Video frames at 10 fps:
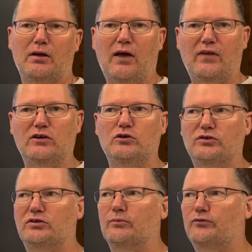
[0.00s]
and they
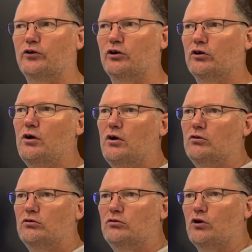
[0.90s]
use them for
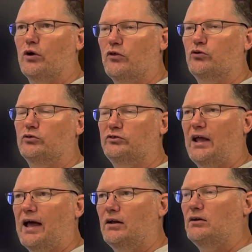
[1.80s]
going through
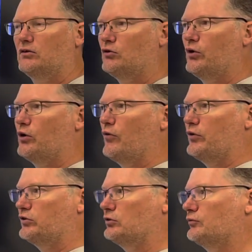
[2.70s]
sand and going over
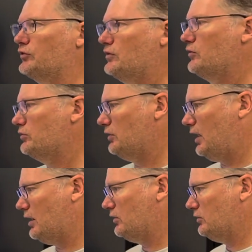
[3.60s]
the surface of the
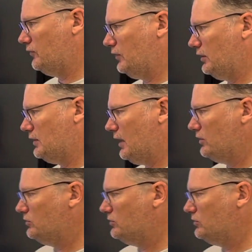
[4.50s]
sand and stuff like that. And this